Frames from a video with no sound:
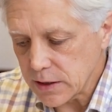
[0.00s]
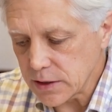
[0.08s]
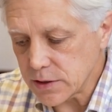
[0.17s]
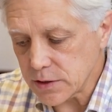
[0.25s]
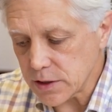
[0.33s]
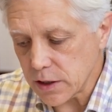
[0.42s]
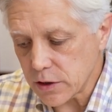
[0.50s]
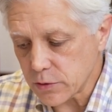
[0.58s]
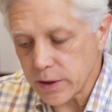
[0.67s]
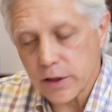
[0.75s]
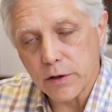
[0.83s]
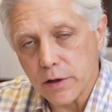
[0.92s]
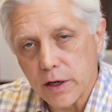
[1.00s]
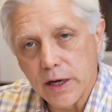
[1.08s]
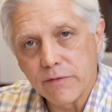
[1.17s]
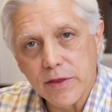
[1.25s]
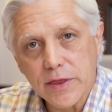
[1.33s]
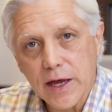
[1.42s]
This is uh,
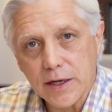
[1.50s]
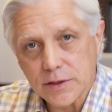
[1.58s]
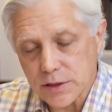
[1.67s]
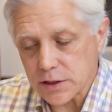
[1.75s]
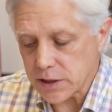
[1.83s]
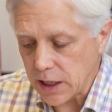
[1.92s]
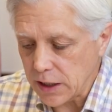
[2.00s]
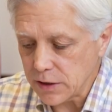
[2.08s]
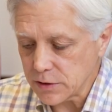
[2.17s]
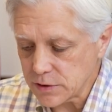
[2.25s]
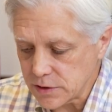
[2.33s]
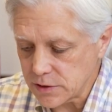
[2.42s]
$311,000.